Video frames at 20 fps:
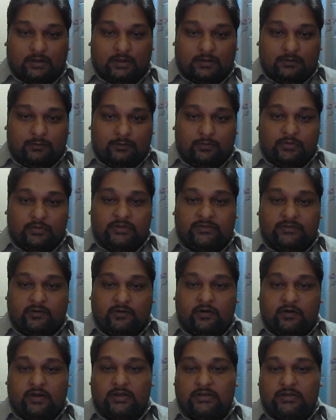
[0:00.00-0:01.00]
puts
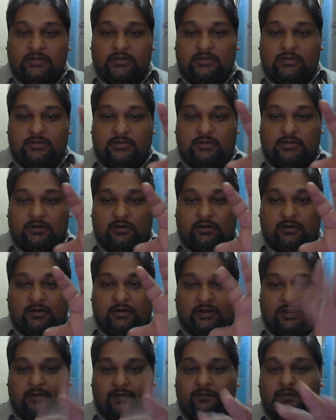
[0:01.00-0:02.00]
focus on
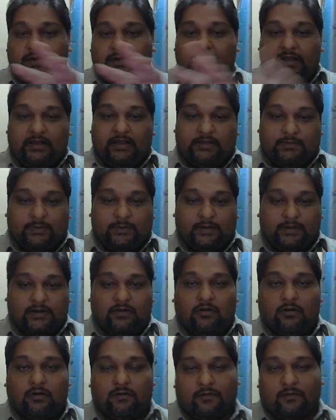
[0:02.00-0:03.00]
every aspect
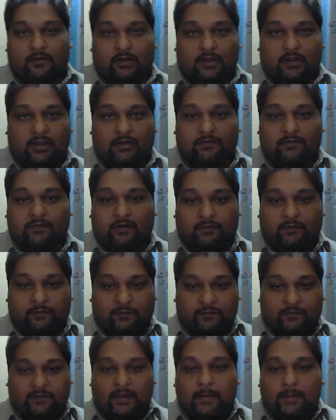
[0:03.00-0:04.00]
of your life, of your
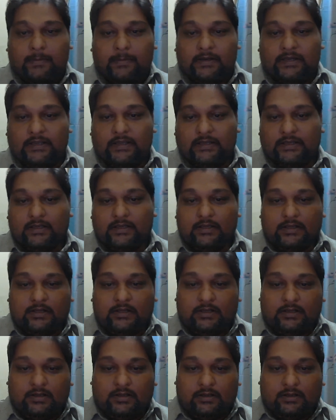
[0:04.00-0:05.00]
family.
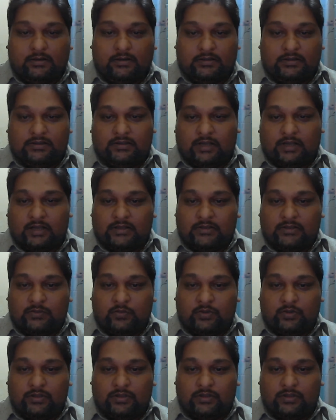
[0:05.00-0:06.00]
Starts
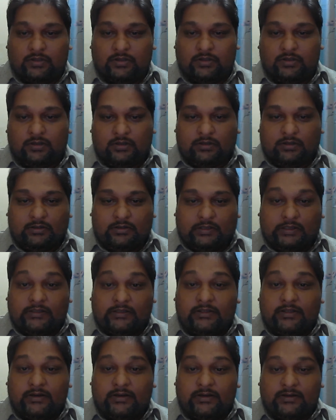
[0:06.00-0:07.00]
with
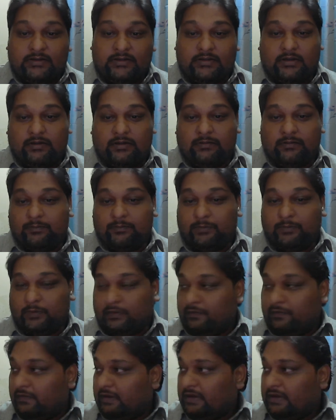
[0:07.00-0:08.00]
Dhanteras, the
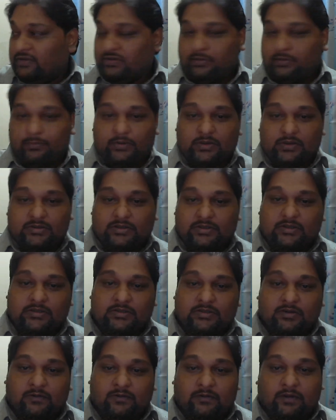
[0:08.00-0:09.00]
purification process
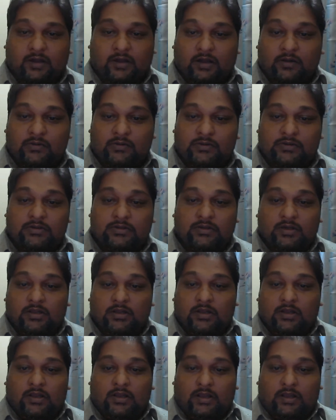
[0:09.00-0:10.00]
of your house
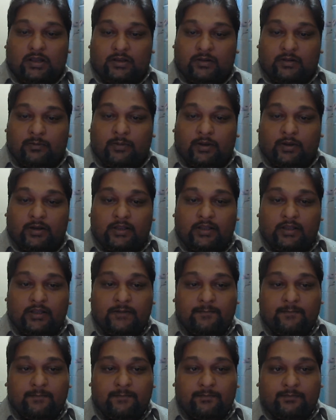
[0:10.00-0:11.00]
and your body.
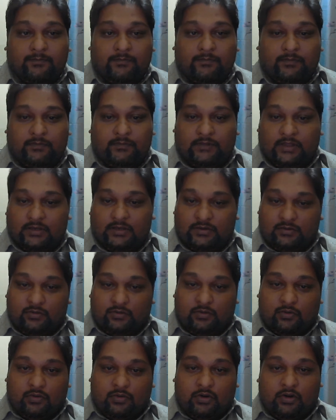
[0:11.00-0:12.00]
Then you
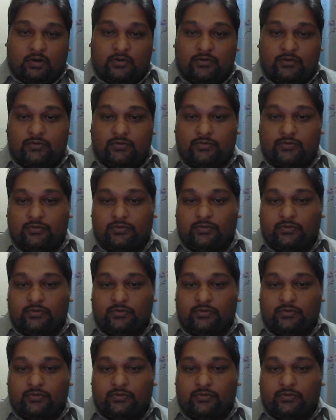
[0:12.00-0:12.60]
go on to,